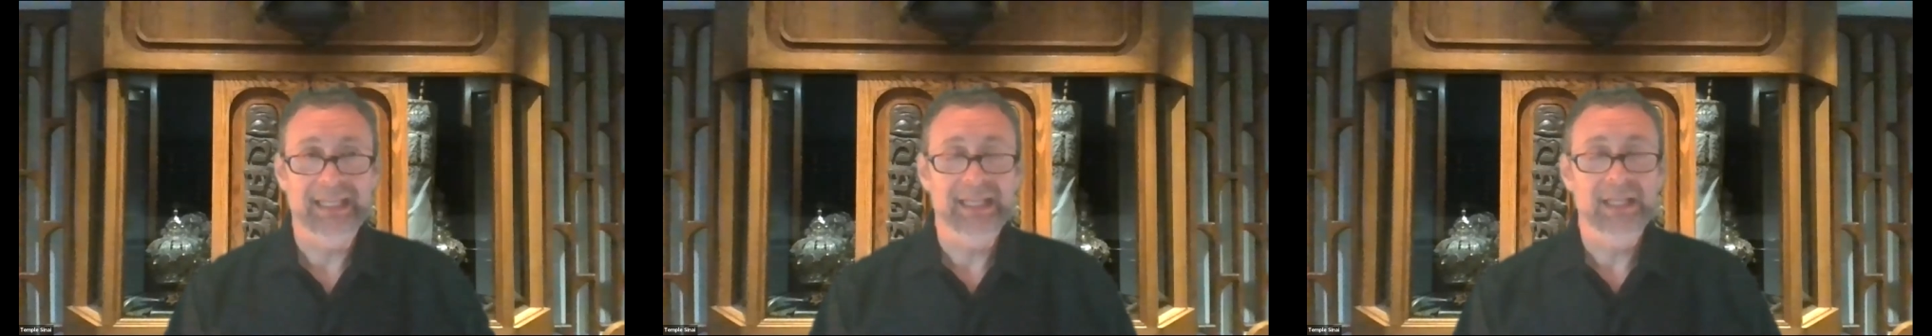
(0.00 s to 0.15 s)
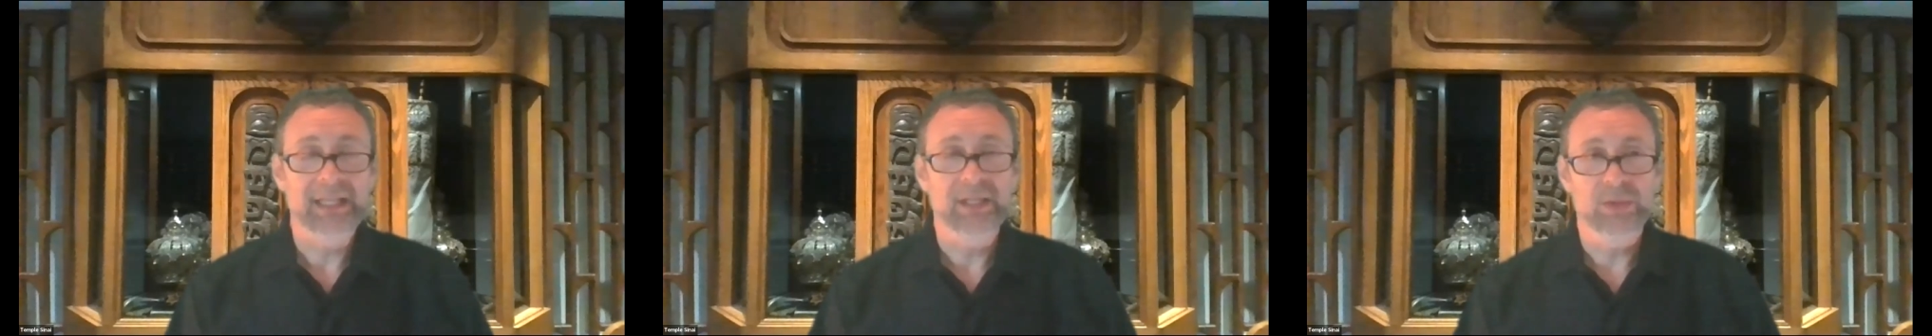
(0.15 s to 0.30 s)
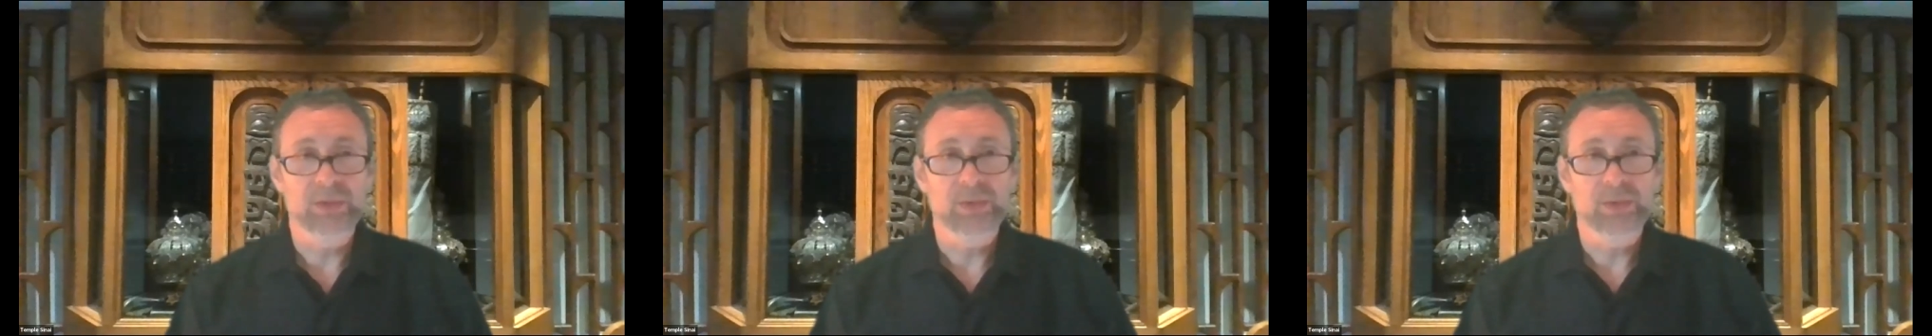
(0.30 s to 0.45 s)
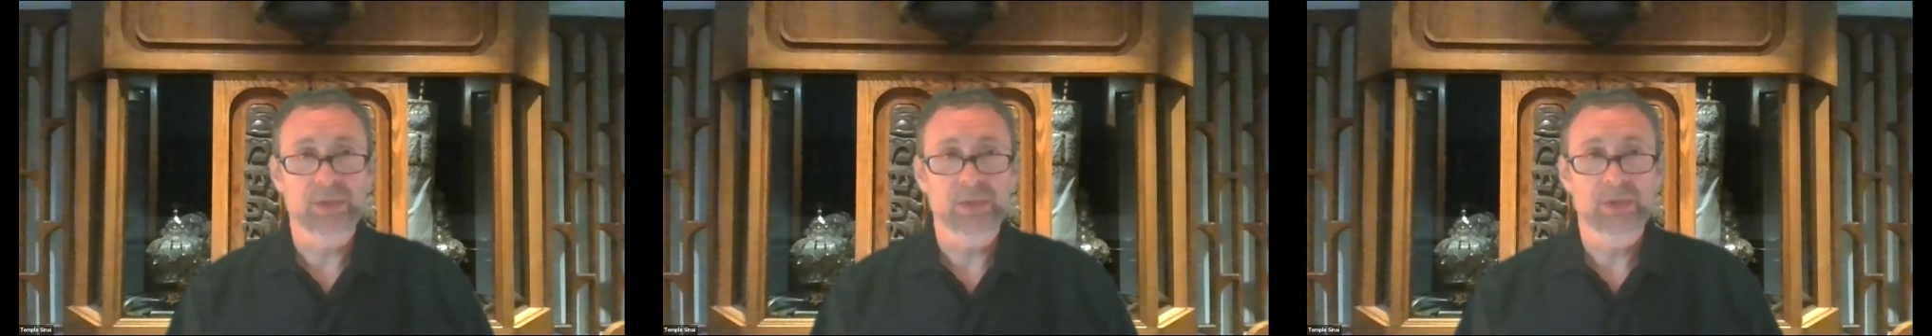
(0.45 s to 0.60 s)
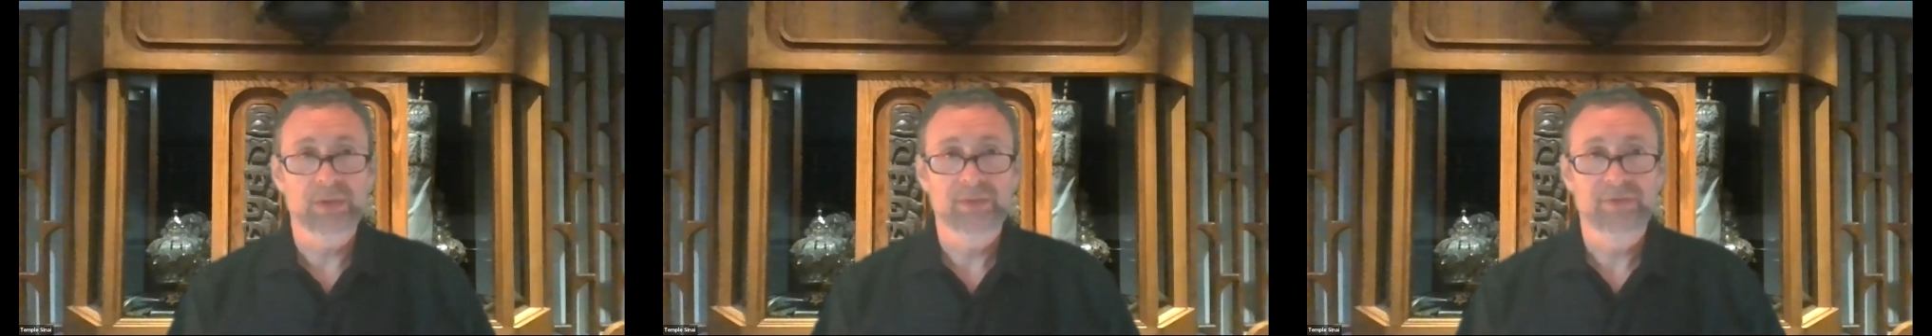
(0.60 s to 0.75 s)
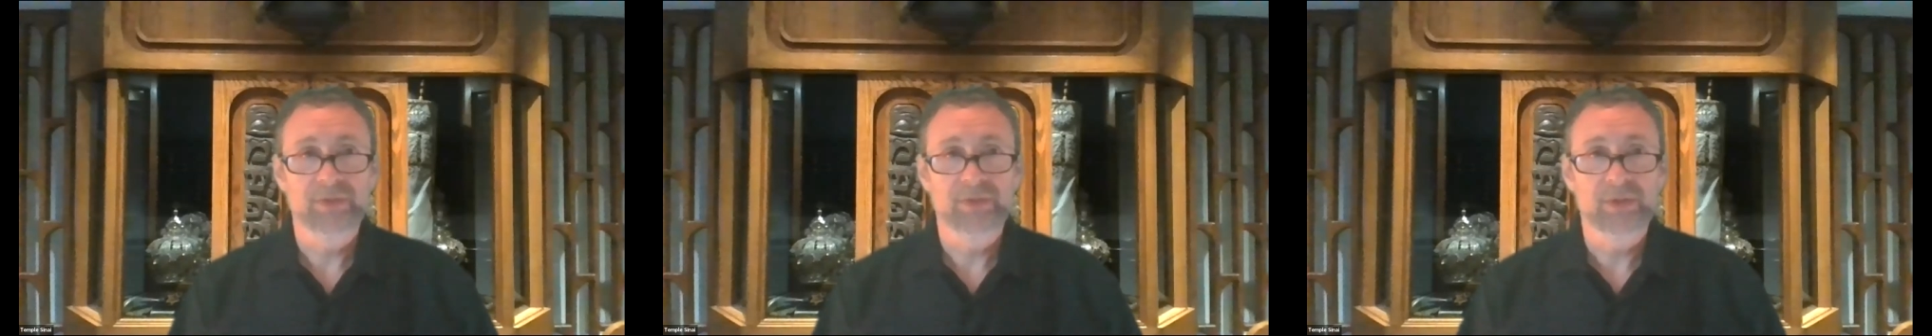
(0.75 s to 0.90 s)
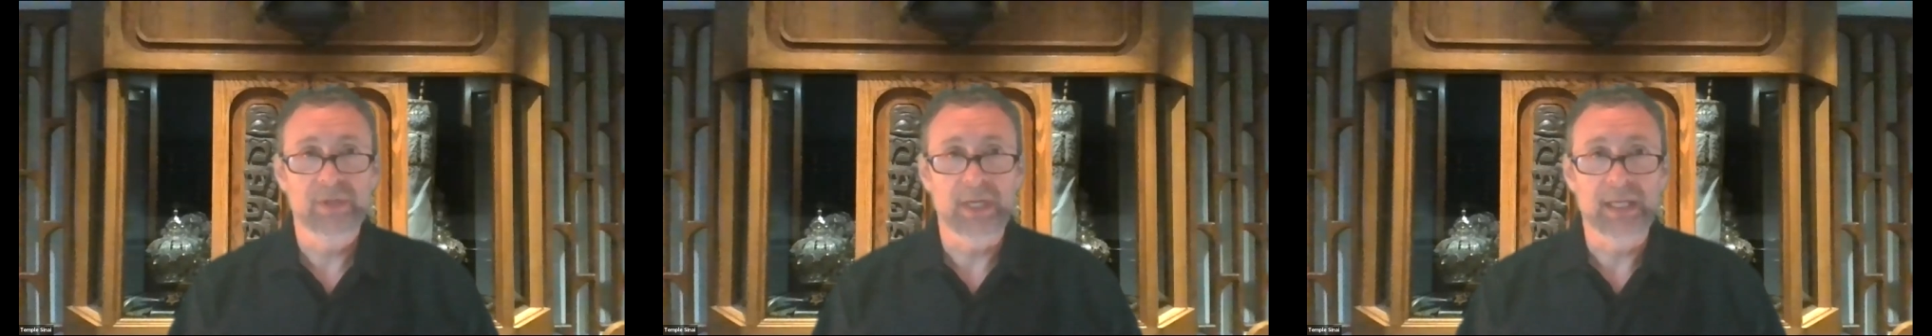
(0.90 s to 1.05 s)
in order
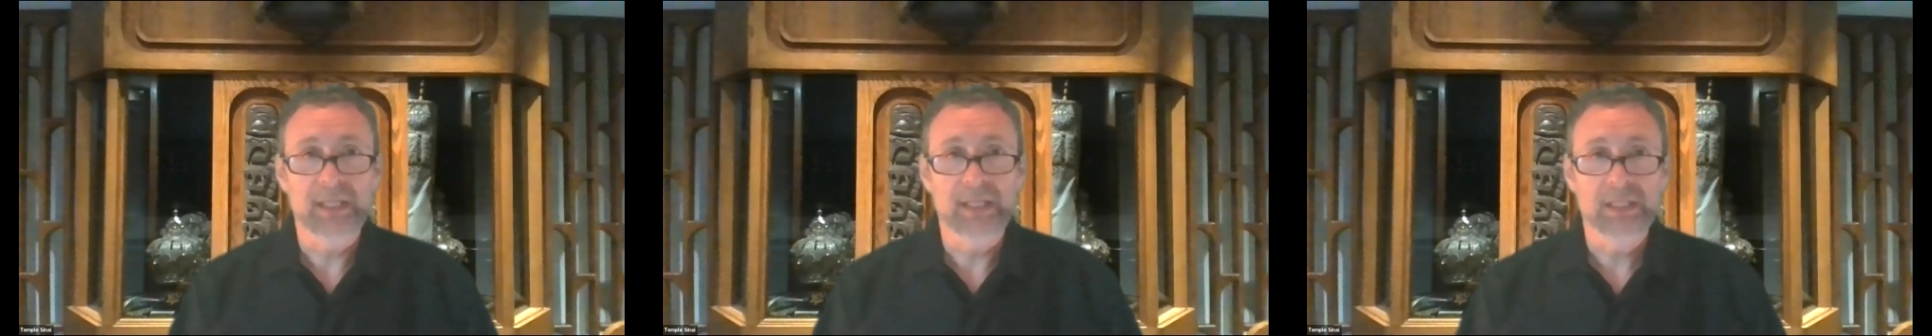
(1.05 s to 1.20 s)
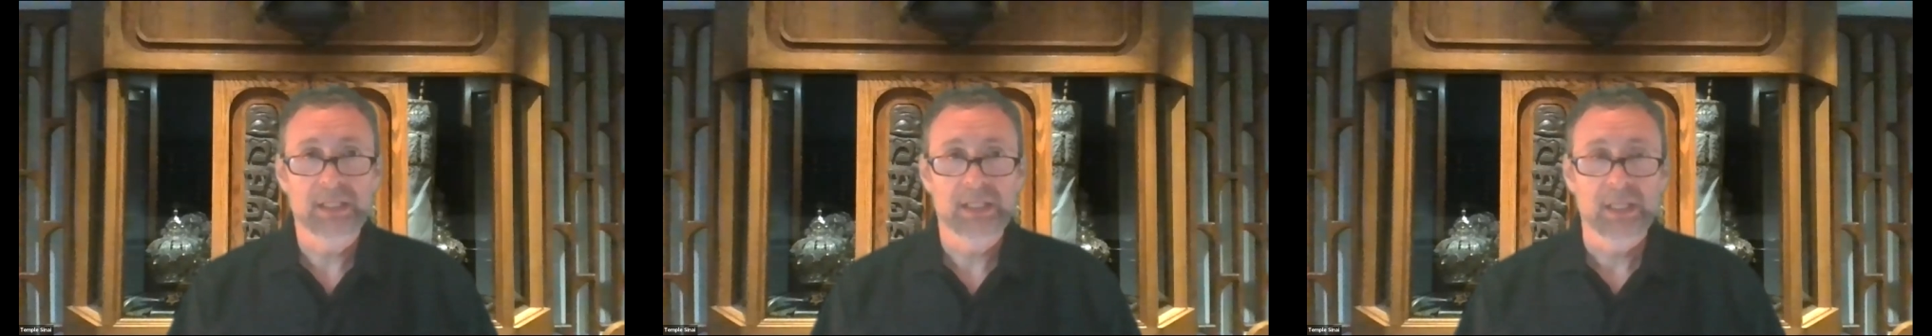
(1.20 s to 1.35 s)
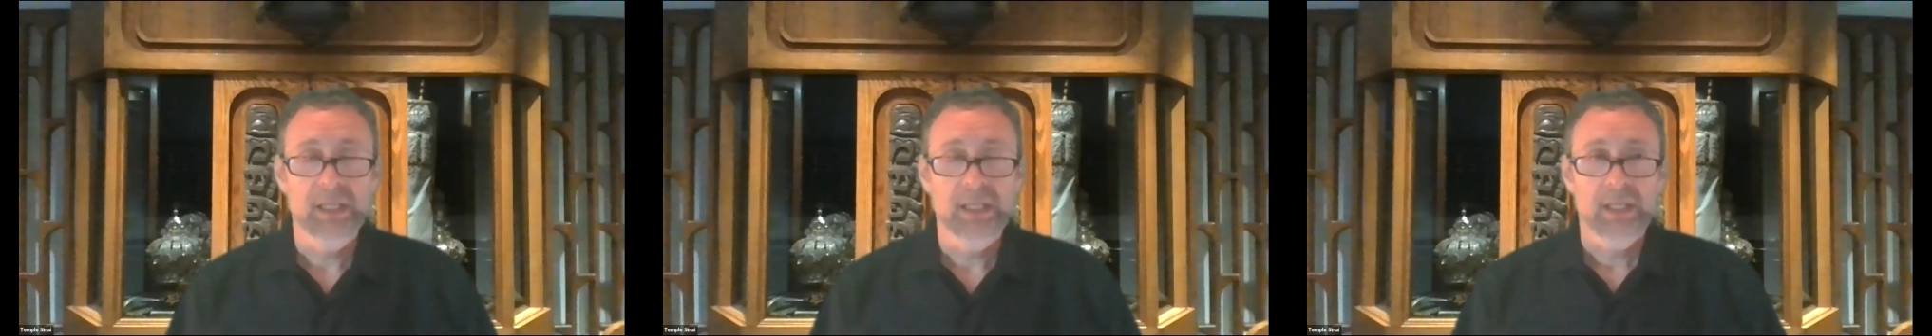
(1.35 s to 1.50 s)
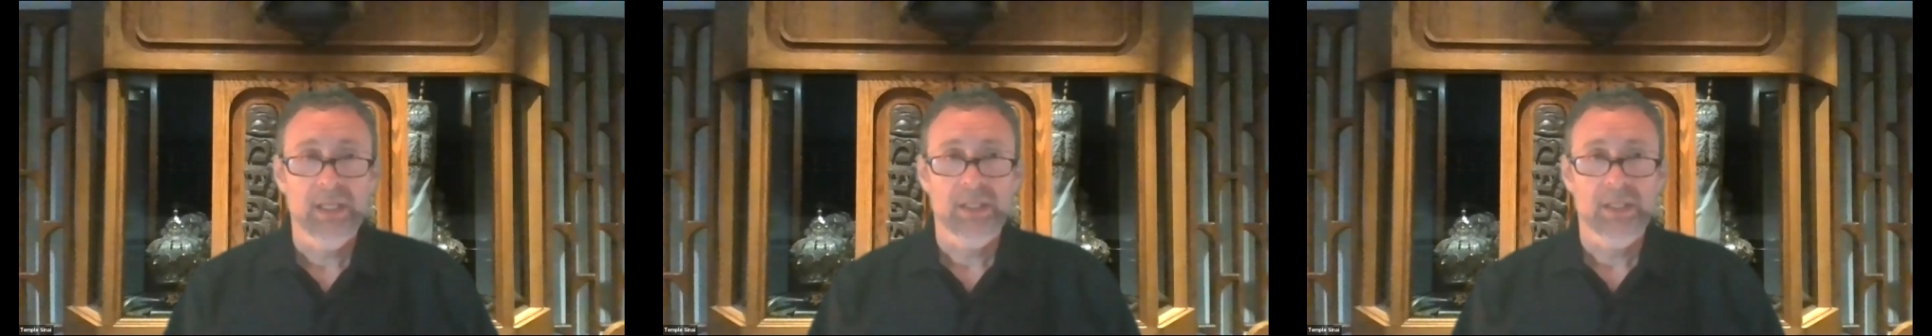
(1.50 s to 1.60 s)
for us